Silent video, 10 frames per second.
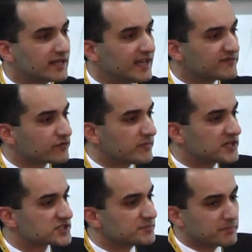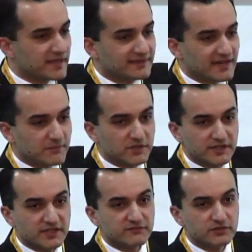information bit that I'm going
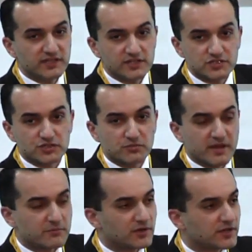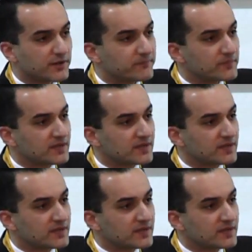to give you that you should remember here.